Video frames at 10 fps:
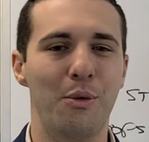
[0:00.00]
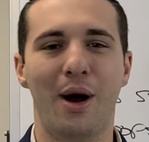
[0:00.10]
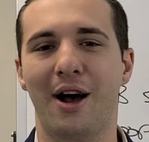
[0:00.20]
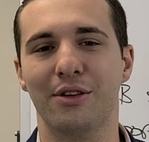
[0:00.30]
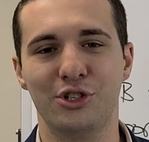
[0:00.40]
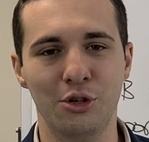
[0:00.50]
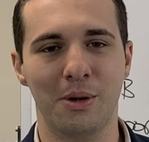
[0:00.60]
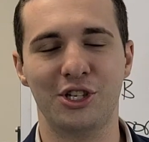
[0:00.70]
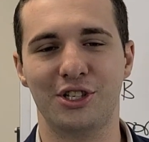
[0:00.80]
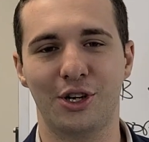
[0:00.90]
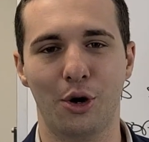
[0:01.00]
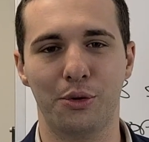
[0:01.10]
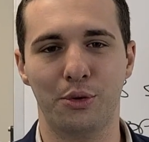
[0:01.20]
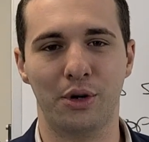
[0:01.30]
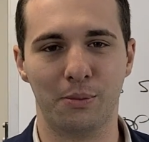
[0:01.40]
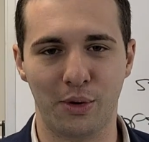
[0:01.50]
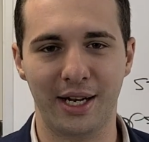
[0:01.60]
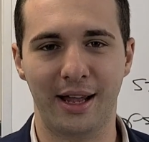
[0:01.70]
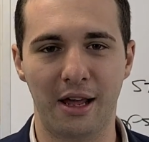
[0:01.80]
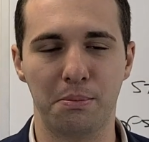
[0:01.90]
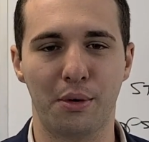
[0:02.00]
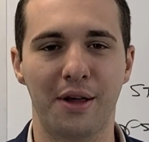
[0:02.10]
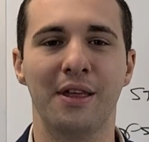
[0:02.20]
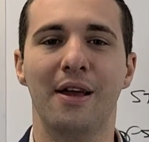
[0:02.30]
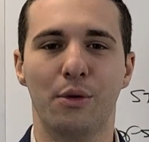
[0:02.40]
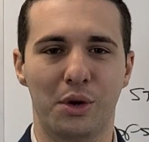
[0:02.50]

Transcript: Wow, too much to go through and I'm running out of breath.